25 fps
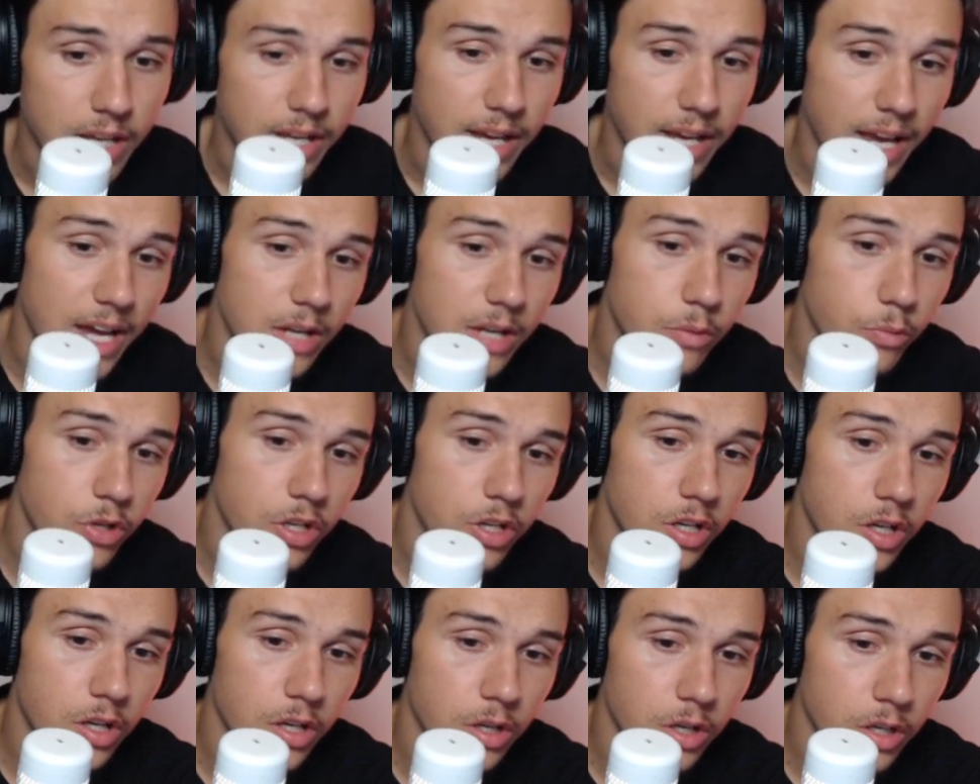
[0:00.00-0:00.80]
and we're
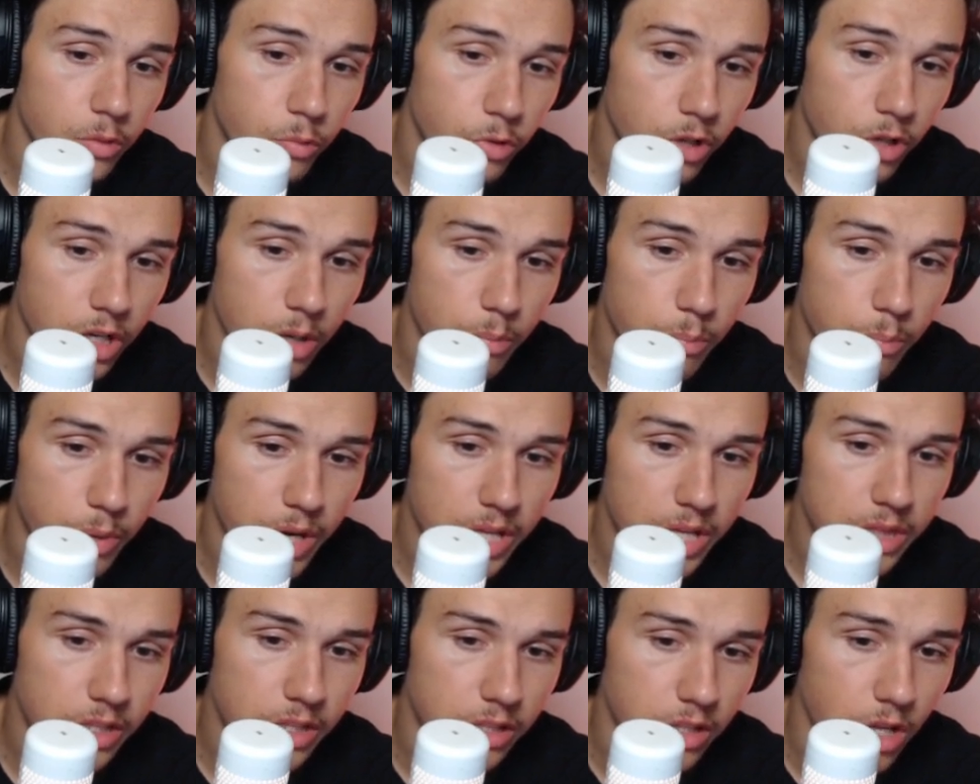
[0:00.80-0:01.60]
going to
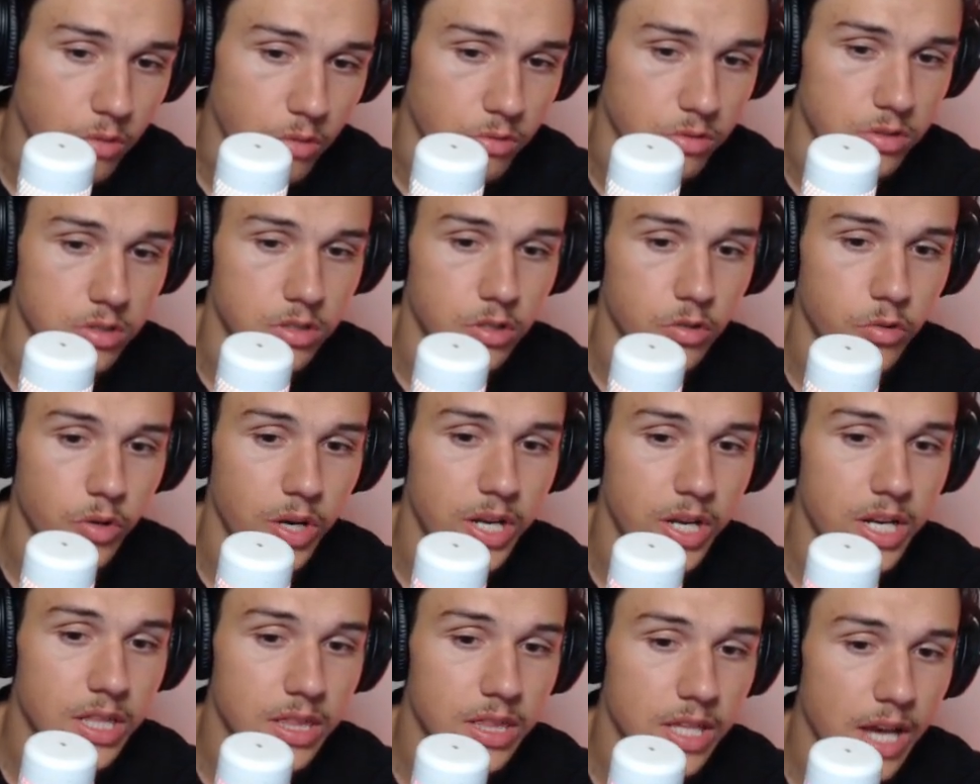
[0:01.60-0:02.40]
break the lows,
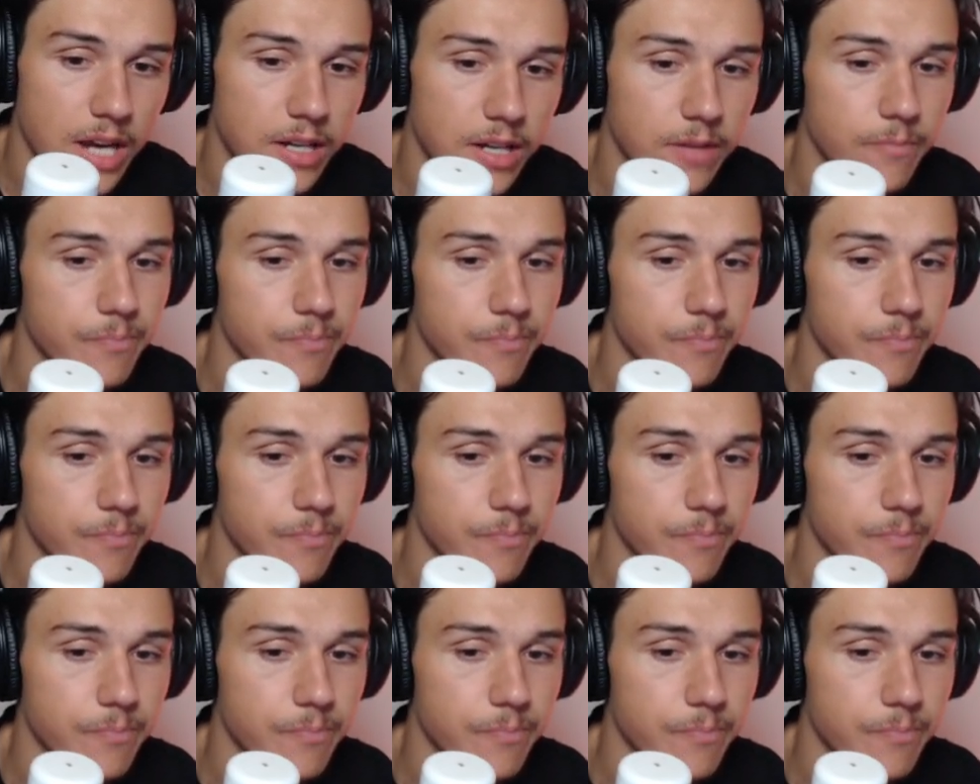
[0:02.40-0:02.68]
creating the